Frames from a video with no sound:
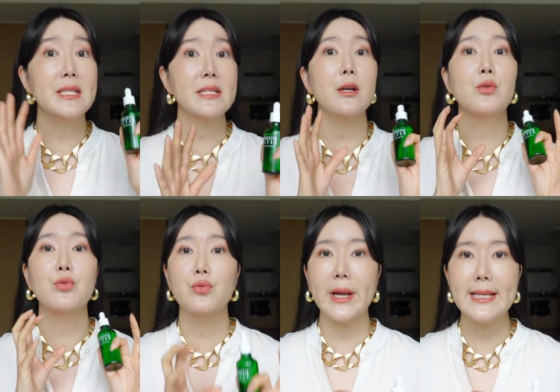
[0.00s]
This is a
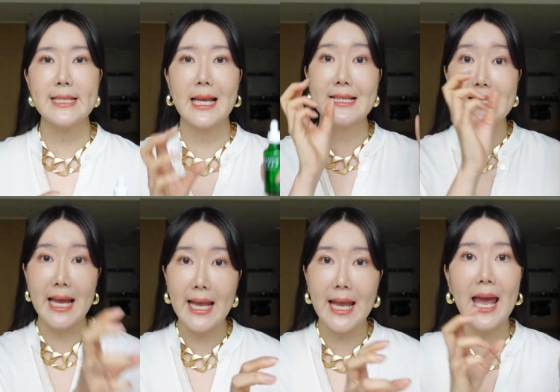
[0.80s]
great
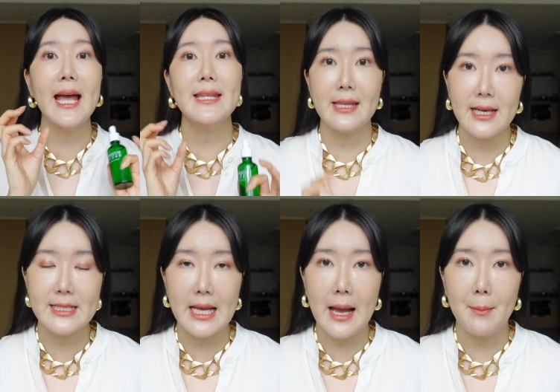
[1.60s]
day and
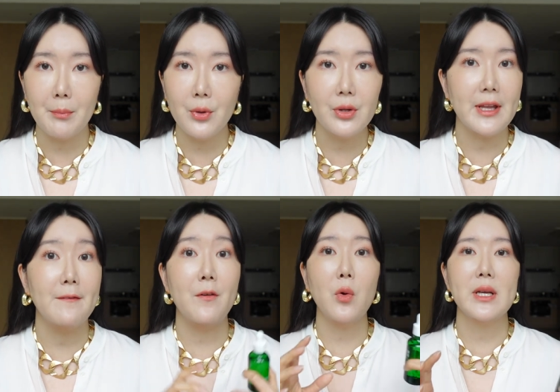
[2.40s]
night ampoule
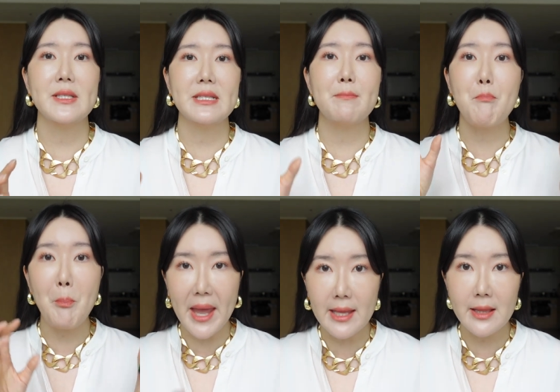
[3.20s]
that focuses
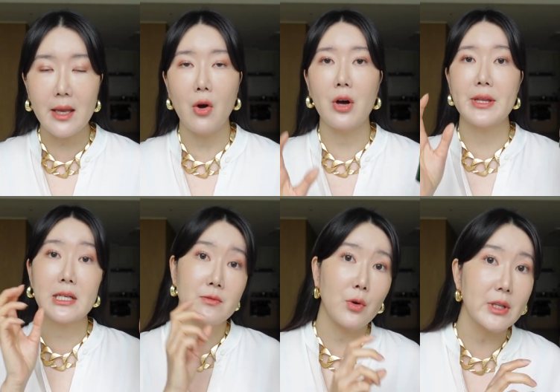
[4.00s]
mainly on
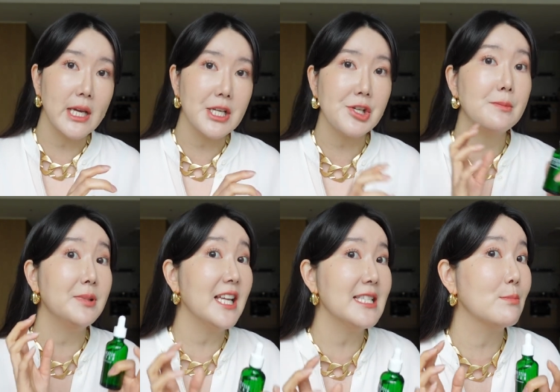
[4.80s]
exfoliation
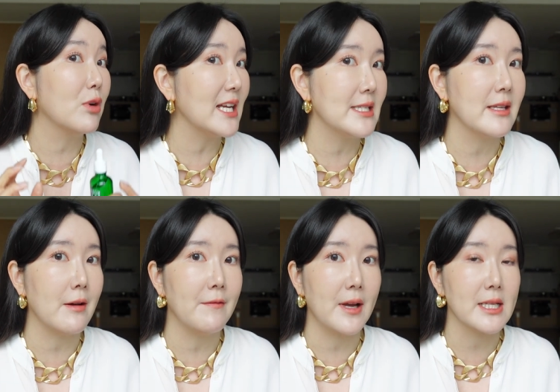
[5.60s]
plus brightening
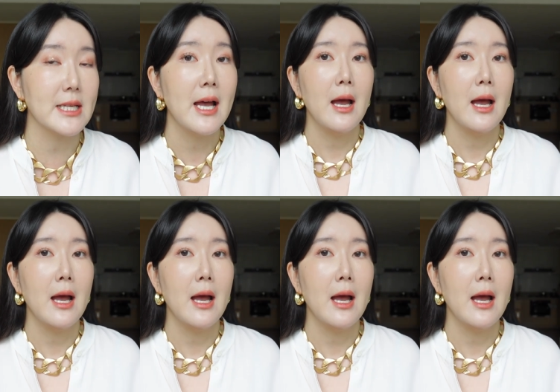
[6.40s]
effect.